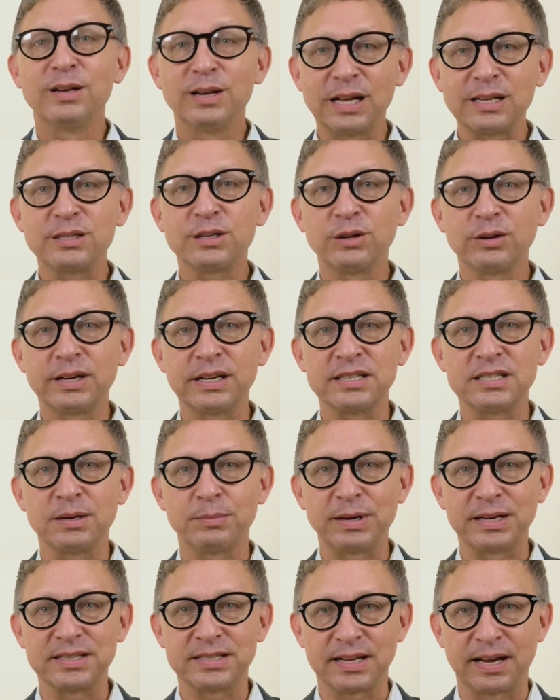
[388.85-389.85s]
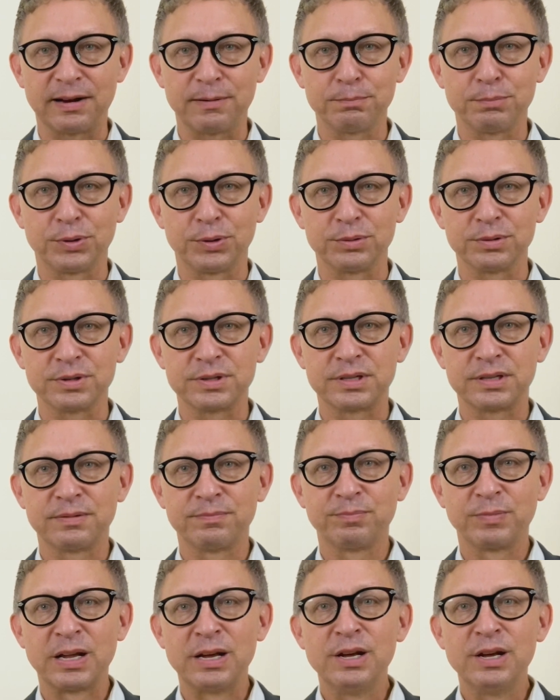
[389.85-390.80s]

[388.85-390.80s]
Let's look at some examples.